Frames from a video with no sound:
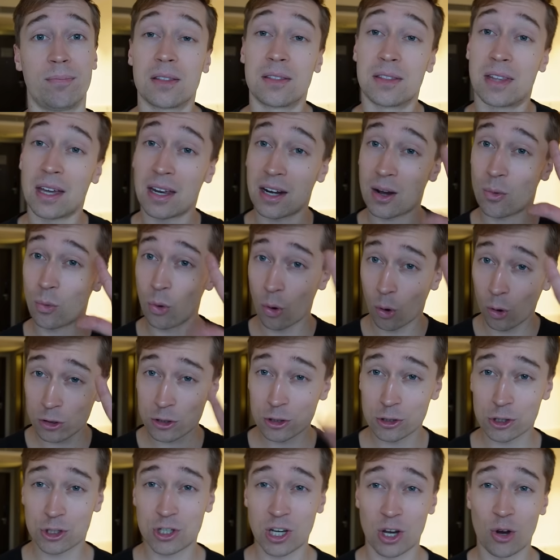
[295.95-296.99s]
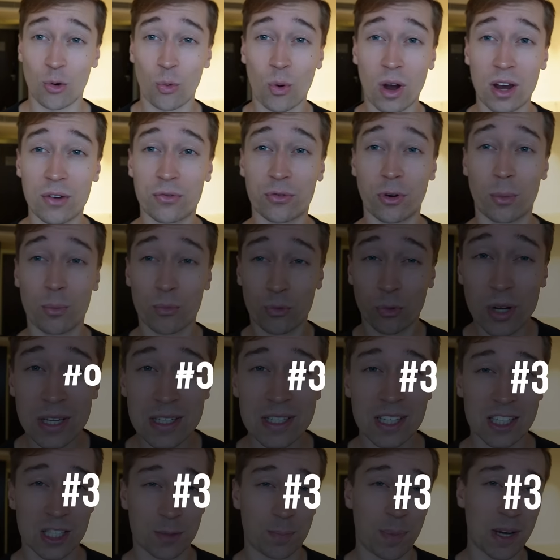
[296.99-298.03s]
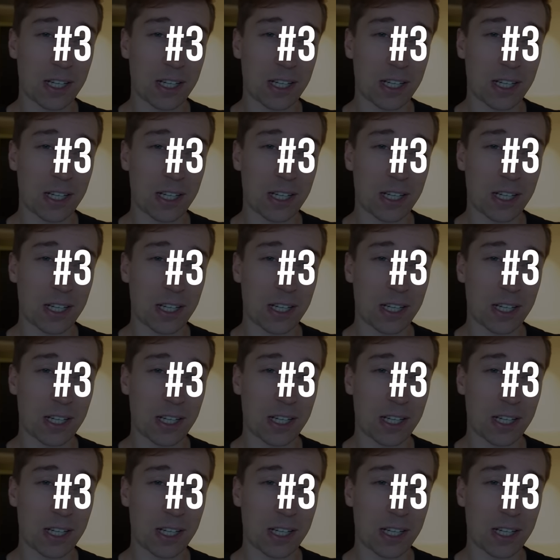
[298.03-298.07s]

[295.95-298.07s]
Then I will also stay away from REITs that